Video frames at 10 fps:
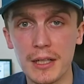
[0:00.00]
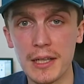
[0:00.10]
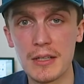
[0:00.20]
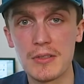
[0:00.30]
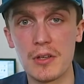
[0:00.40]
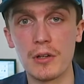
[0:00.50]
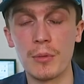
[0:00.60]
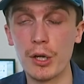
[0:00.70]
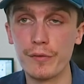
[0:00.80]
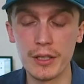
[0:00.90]
I guess. So I'm
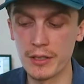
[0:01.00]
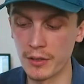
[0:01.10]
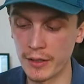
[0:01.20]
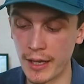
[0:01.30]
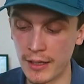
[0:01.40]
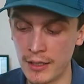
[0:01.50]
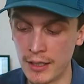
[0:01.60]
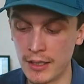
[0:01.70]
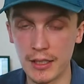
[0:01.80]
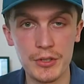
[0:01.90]
hopefully doing that
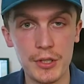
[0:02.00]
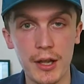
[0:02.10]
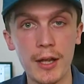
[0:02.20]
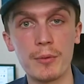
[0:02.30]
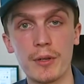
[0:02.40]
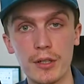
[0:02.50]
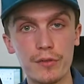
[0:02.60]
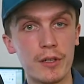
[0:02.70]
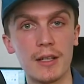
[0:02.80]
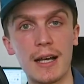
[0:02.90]
in July with my good
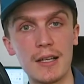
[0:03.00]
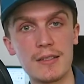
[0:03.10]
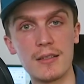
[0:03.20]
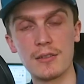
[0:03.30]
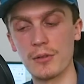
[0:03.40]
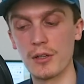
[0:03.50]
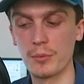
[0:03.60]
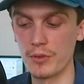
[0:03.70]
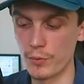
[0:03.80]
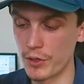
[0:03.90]
friend Alistair, who I
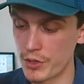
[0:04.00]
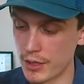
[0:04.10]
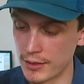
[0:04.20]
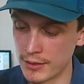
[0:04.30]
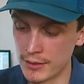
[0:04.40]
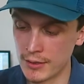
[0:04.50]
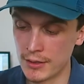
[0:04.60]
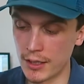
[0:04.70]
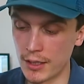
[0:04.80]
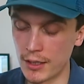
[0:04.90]
hope is watching.
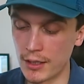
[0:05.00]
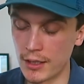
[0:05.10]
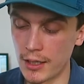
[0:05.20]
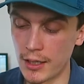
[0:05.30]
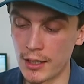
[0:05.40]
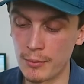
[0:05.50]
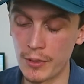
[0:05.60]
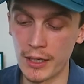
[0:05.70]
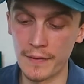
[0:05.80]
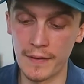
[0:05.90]

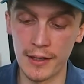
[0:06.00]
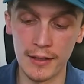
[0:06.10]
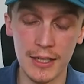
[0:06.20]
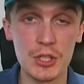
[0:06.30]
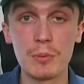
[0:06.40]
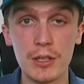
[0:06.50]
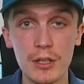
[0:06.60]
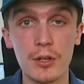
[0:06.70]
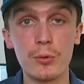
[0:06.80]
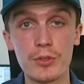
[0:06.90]
And then that should be
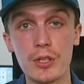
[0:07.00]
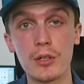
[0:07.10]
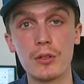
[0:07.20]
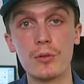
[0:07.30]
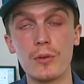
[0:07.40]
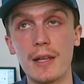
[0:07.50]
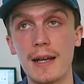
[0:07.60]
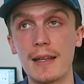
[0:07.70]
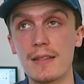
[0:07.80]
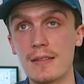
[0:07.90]
good. Also,
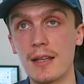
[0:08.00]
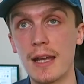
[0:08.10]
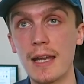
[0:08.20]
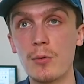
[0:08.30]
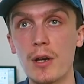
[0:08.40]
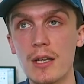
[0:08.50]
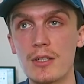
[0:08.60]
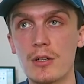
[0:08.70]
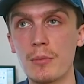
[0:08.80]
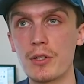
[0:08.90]
that is an A
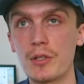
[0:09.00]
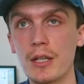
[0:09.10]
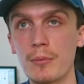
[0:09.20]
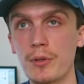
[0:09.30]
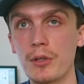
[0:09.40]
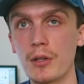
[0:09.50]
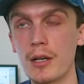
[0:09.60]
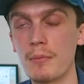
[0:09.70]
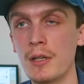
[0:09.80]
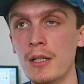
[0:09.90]
race on my training
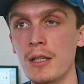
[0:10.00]
program.